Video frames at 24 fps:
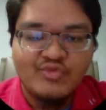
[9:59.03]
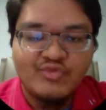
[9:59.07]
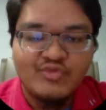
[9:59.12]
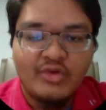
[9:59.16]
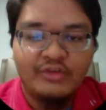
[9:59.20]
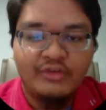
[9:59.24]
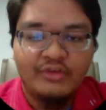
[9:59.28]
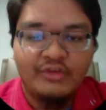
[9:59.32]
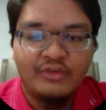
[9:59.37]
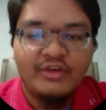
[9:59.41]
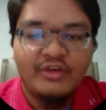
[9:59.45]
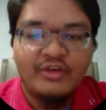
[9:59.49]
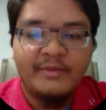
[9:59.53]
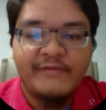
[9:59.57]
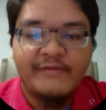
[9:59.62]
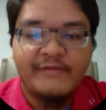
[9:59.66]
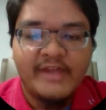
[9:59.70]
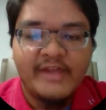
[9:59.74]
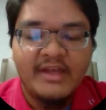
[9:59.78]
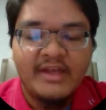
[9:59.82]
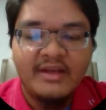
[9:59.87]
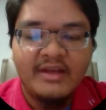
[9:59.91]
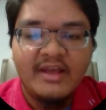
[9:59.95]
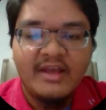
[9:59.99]
On top of
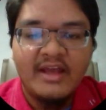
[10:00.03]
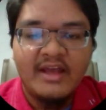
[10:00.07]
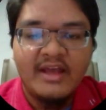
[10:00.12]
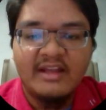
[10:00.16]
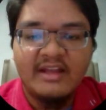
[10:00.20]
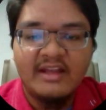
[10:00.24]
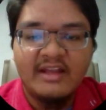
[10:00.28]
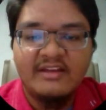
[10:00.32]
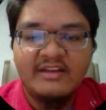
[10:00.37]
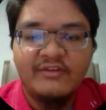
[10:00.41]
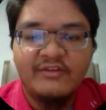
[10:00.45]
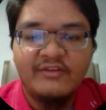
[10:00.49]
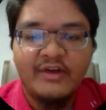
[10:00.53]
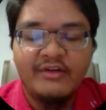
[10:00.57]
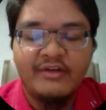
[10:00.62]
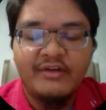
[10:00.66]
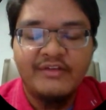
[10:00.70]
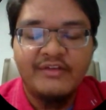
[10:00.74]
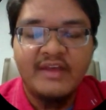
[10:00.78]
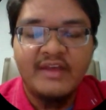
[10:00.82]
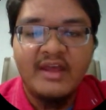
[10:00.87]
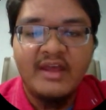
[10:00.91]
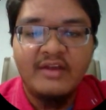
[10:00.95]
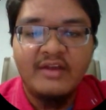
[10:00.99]
that,
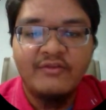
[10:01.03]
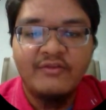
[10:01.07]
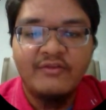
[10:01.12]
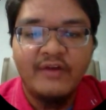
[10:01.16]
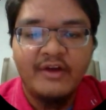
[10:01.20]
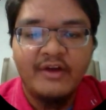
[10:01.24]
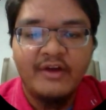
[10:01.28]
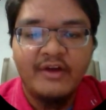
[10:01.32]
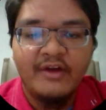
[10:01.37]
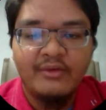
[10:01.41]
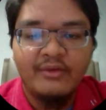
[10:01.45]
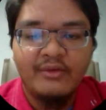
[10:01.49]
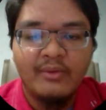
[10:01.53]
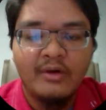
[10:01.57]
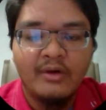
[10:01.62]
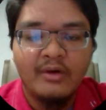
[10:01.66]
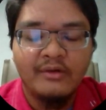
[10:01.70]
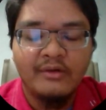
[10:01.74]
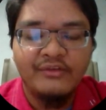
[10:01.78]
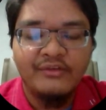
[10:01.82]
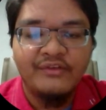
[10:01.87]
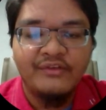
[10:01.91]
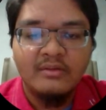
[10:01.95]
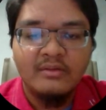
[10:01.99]
antivirus and
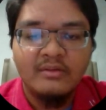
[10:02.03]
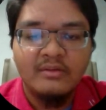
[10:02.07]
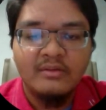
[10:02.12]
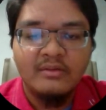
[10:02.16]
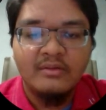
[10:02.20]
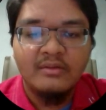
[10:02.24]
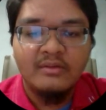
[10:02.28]
firewalls